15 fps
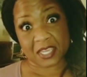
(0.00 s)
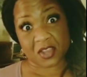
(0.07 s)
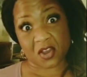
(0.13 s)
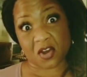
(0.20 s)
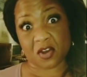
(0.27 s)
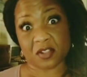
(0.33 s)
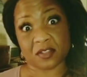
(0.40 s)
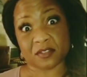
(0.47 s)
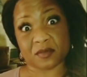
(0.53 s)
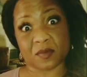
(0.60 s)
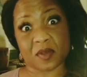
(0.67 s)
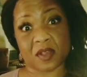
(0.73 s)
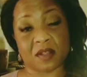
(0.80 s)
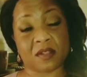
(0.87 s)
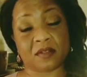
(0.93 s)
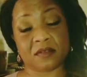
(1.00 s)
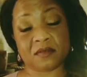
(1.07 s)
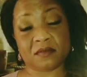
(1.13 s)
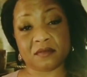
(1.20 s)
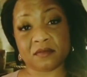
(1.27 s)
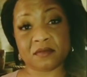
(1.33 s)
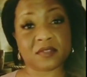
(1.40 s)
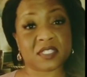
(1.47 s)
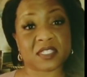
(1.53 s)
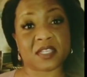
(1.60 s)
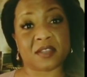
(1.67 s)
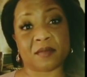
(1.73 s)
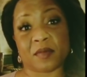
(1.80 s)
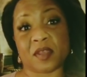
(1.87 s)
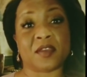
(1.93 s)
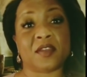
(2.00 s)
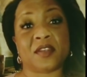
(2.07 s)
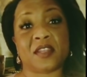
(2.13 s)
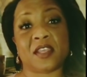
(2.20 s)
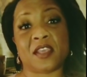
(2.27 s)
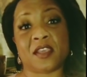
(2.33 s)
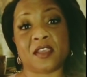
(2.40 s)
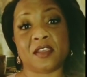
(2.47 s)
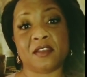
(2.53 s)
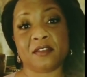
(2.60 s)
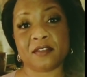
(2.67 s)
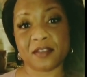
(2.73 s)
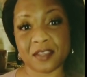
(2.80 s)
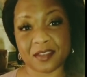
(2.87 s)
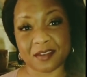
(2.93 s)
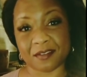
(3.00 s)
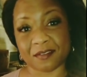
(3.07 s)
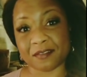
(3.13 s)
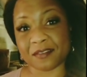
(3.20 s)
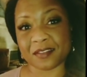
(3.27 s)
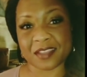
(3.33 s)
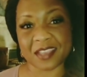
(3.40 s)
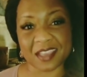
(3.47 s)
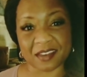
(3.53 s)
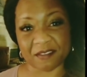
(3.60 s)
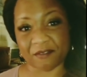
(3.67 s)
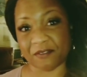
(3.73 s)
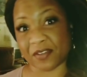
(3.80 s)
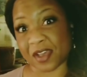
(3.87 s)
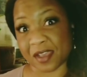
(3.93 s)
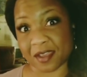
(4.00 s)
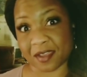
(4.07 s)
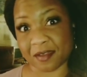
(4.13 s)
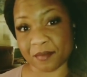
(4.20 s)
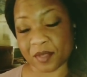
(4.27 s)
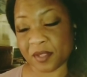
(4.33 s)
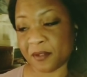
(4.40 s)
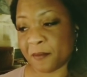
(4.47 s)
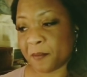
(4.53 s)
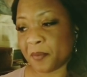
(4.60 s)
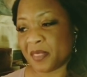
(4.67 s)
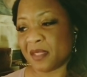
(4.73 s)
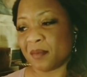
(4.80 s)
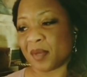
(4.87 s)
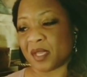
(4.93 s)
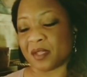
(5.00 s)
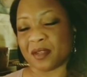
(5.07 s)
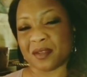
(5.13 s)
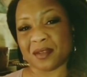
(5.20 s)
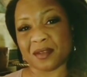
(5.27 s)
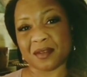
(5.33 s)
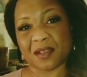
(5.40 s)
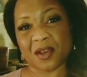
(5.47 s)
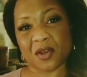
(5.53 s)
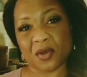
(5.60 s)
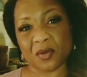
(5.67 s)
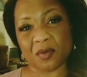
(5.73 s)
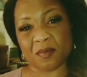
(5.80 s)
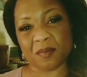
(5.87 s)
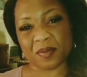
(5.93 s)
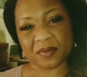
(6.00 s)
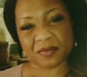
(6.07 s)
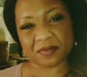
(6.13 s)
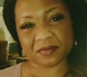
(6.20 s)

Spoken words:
all is well, it's going to be a good day, kind of vibe. But hope